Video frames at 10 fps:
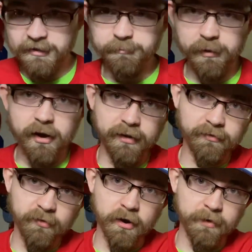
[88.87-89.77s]
in the
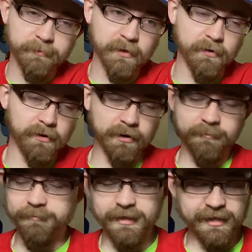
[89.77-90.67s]
box, off the
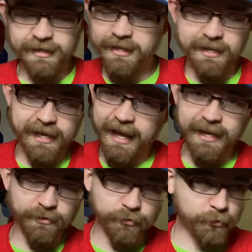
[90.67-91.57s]
arm. You
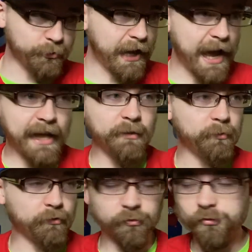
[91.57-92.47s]
can't do that. It
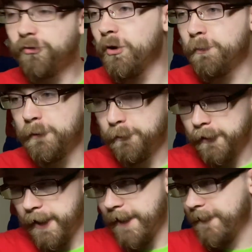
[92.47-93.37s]
was a stupid
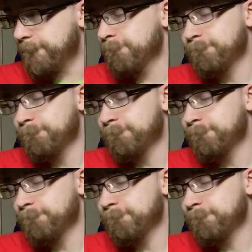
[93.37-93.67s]
play.